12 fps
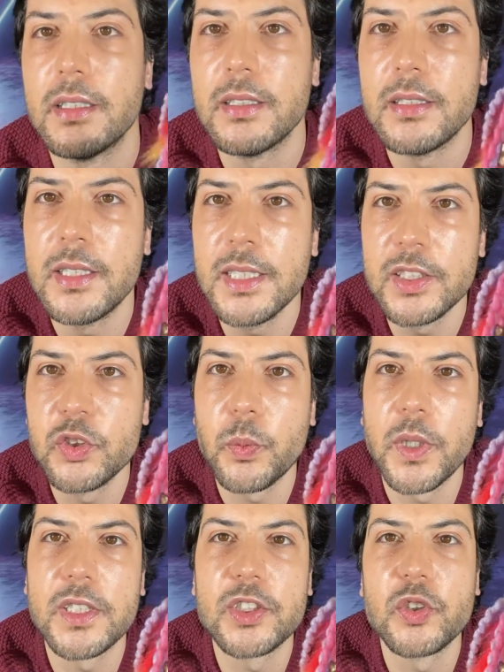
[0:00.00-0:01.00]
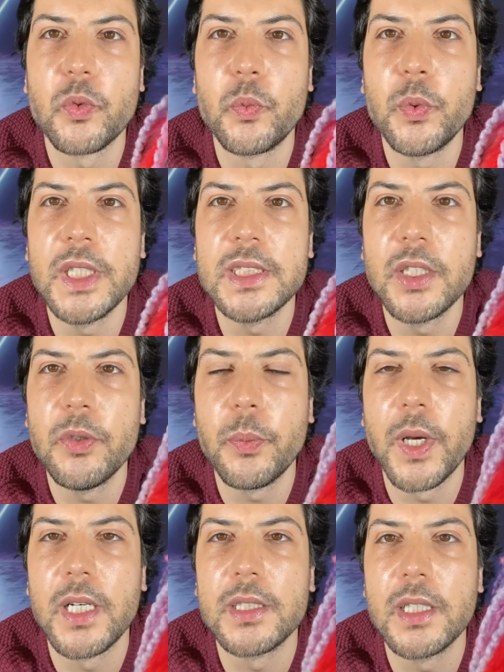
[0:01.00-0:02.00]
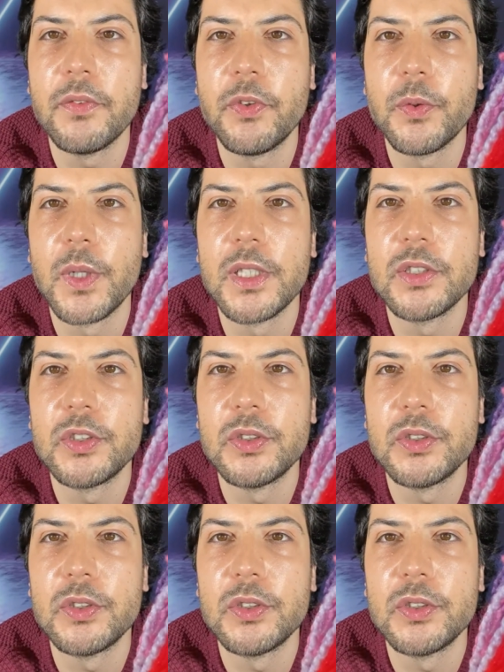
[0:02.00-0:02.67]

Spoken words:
this works really well if you want